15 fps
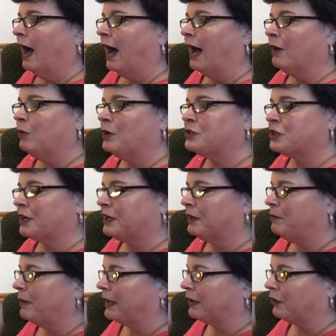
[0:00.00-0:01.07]
"I wish I
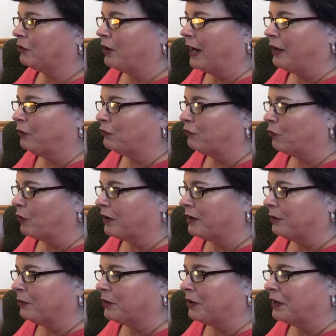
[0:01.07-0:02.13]
could make a cradle for
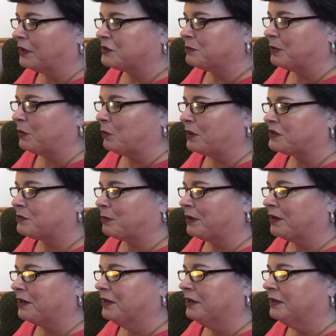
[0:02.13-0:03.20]
him," her husband
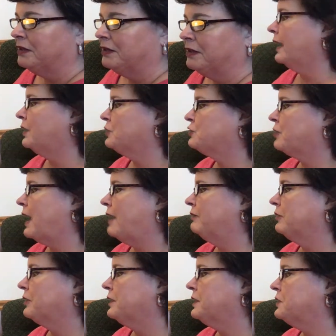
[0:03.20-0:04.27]
whispered. A
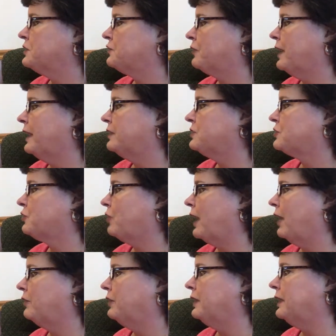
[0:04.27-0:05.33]
traveler and his friends
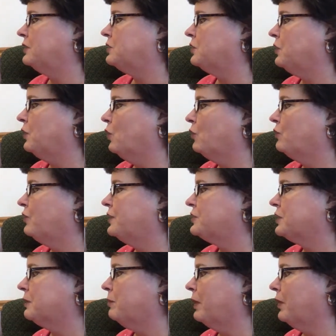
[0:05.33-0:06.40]
crowded into the old
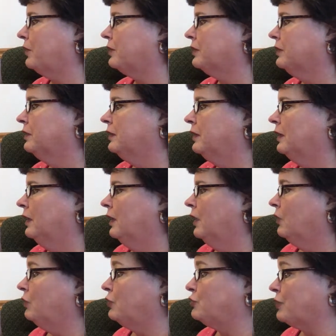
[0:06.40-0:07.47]
fishing boat.
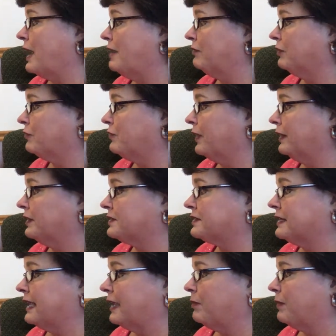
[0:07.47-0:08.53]
The traveler fell
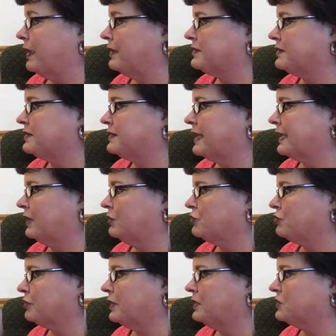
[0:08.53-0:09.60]
asleep as the
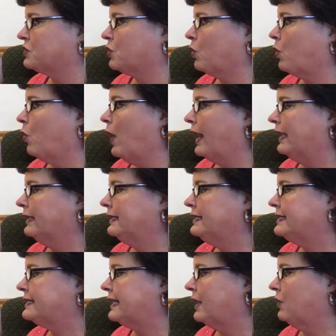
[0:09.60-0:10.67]
second tree quietly
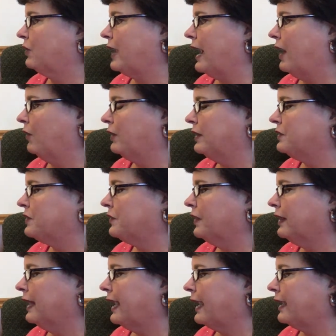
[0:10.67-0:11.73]
sailed out into
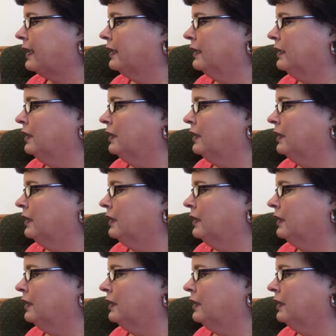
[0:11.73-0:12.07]
the lake.